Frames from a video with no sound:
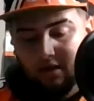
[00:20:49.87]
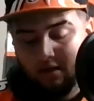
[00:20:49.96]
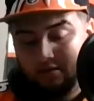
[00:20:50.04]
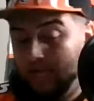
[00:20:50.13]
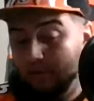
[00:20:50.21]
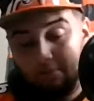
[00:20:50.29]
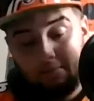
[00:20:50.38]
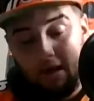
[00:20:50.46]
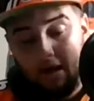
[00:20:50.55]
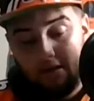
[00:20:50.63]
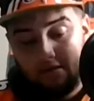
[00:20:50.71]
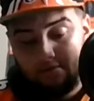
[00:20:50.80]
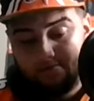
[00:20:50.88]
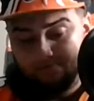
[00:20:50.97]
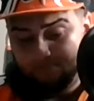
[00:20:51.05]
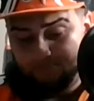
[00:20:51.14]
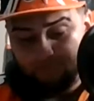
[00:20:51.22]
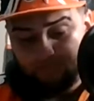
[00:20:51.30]
Keep in mind,
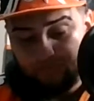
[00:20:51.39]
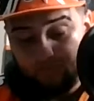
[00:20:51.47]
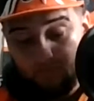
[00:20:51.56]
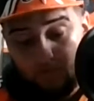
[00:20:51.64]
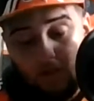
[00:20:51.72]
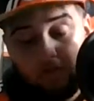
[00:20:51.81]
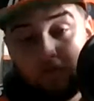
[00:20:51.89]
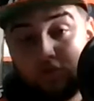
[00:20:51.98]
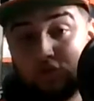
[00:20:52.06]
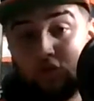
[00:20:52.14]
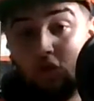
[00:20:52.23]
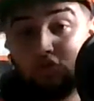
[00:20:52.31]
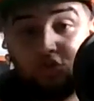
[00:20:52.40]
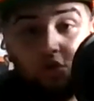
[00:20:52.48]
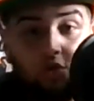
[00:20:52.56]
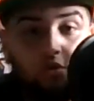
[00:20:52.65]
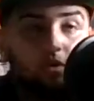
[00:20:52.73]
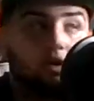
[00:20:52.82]
this was
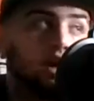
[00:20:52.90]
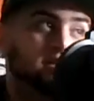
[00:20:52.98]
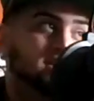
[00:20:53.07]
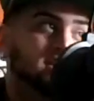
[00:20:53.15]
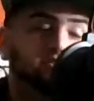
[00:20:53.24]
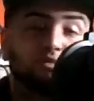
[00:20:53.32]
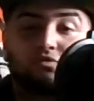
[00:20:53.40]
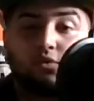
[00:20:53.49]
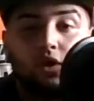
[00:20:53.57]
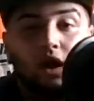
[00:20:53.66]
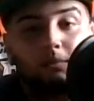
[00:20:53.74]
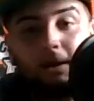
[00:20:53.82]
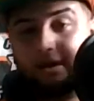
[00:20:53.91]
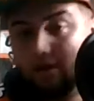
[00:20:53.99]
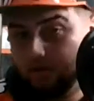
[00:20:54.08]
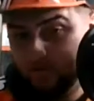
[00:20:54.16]
also, I said this before, how Mike Hilton